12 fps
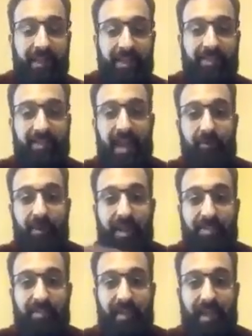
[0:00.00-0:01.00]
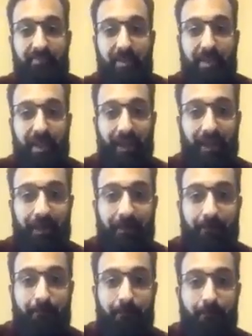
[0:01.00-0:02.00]
They start releasing everything.
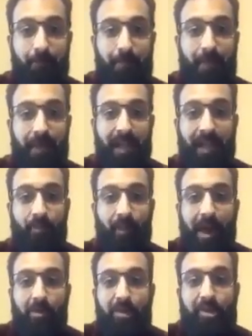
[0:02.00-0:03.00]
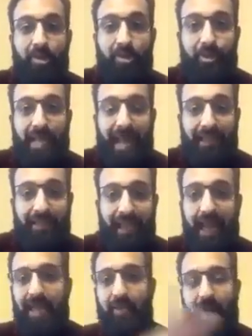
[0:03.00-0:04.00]
Like, why would you do
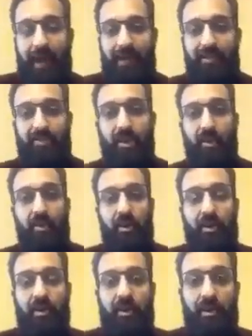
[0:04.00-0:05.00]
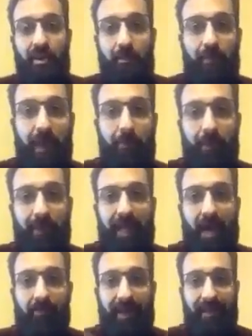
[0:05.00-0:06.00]
that? Anyway, so people
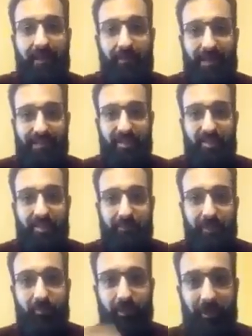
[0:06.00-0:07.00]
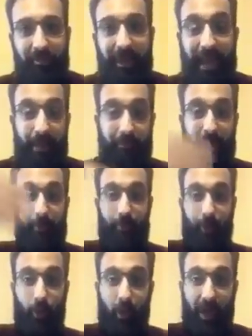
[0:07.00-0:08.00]
now read the messages between me and
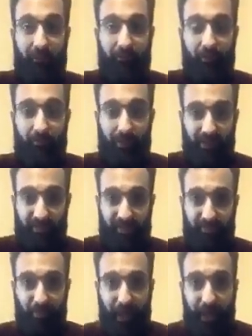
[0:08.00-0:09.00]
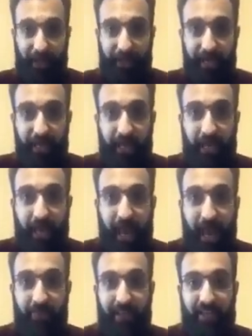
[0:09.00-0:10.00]
people who work for President Buhari,
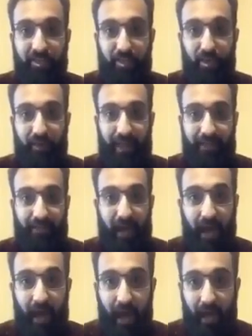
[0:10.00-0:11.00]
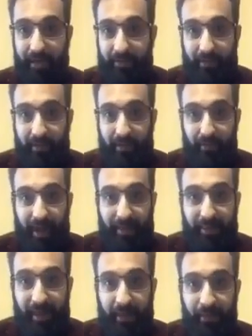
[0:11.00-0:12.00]
and they saw that I did the
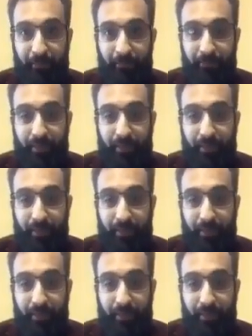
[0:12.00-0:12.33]
right thing.